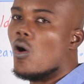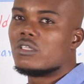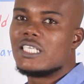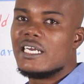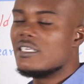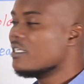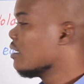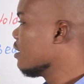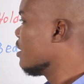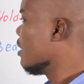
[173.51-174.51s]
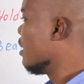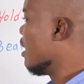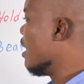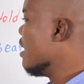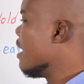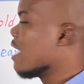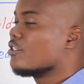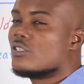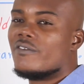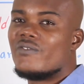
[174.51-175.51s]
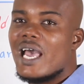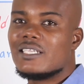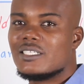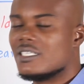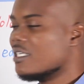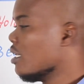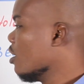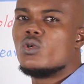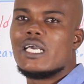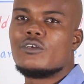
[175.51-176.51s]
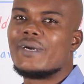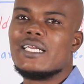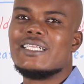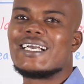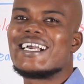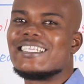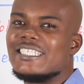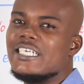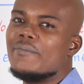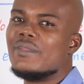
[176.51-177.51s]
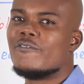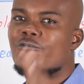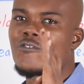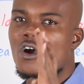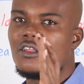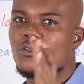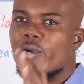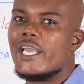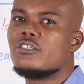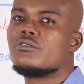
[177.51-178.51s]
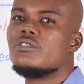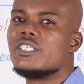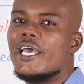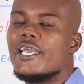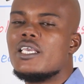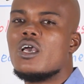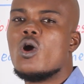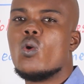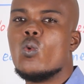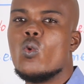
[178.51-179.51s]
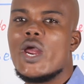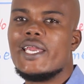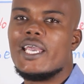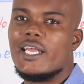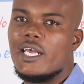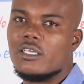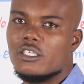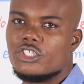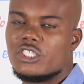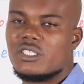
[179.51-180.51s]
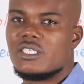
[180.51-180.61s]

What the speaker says: Hold on. Not so fast. Kounya nou pral nan quatrième, the fourth way to say wait in English.